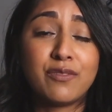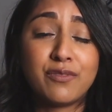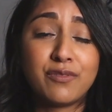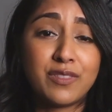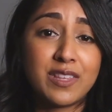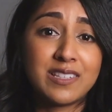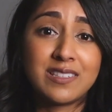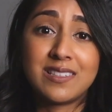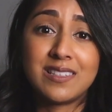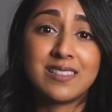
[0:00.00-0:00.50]
if
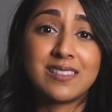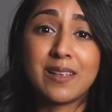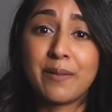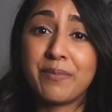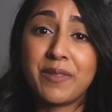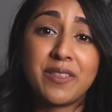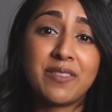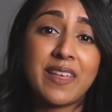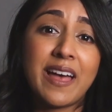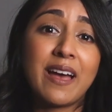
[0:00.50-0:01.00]
this is
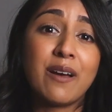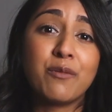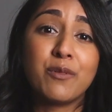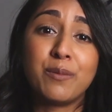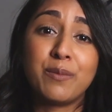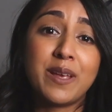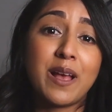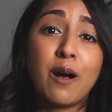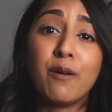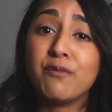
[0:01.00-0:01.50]
something that would
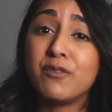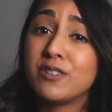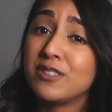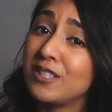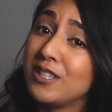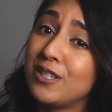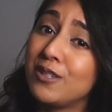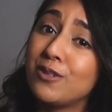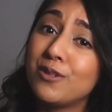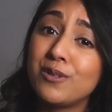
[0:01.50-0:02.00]
be helpful
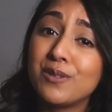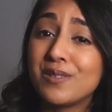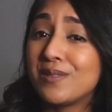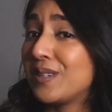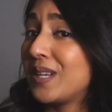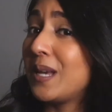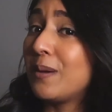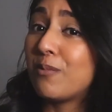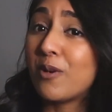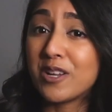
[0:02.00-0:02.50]
to you,
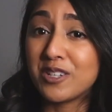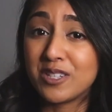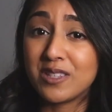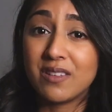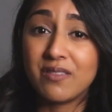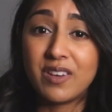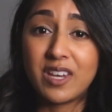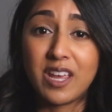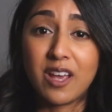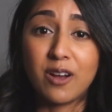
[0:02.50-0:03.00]
keep watching the
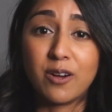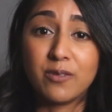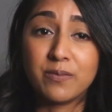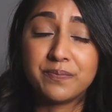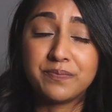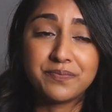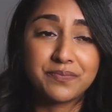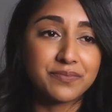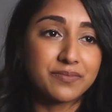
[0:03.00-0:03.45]
video.